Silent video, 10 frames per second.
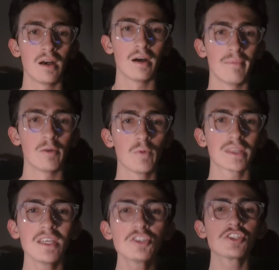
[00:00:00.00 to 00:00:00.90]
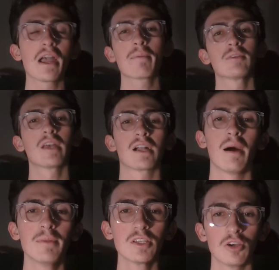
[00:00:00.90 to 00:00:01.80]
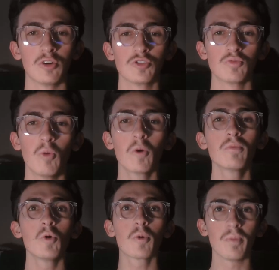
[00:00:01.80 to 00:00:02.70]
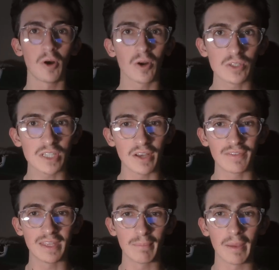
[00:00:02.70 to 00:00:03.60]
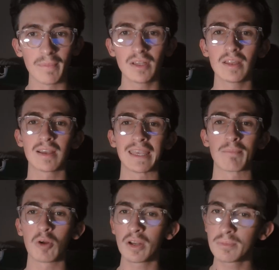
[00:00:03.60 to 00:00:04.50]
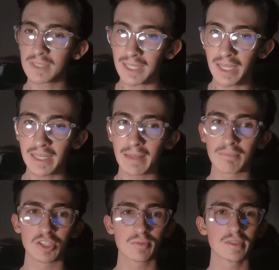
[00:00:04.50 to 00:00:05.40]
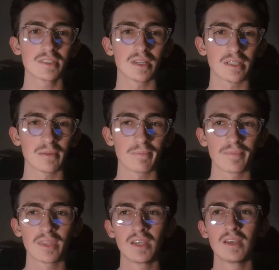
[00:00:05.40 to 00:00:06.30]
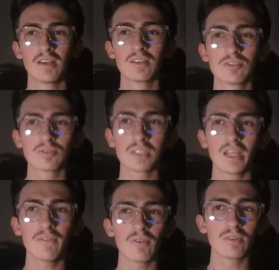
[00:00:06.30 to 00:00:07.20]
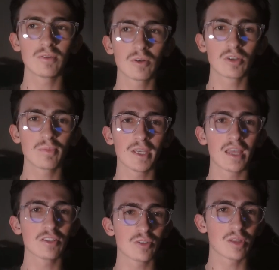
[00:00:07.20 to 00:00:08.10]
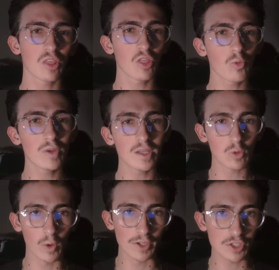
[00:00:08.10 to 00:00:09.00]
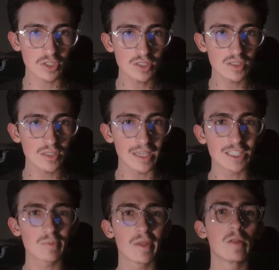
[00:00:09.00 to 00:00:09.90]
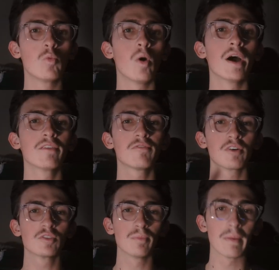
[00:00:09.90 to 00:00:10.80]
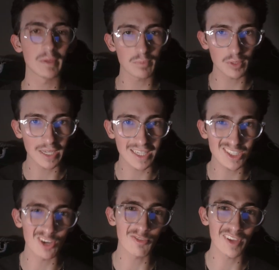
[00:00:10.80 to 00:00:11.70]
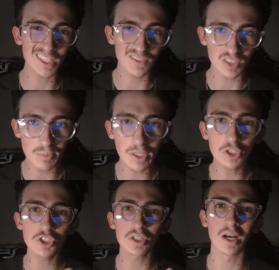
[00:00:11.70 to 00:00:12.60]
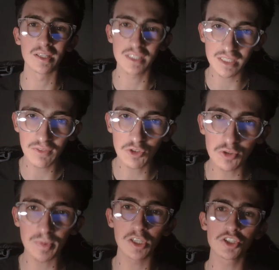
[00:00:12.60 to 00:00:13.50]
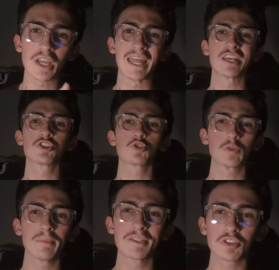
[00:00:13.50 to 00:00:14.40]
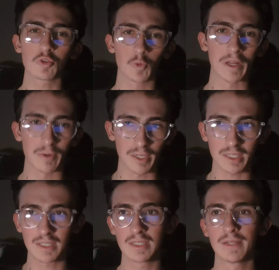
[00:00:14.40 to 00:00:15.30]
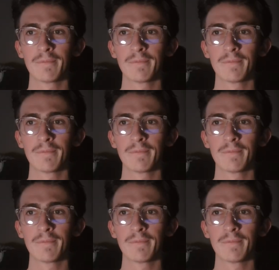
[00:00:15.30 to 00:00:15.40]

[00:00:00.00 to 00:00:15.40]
Um, and with each chapter that comes and goes, more and more parts of the amendment get brought up to light and must be studied. So today we're going to be answering three questions. Explain why the First Amendment protects offensive speech, uncivil speech, and extremist rhetoric.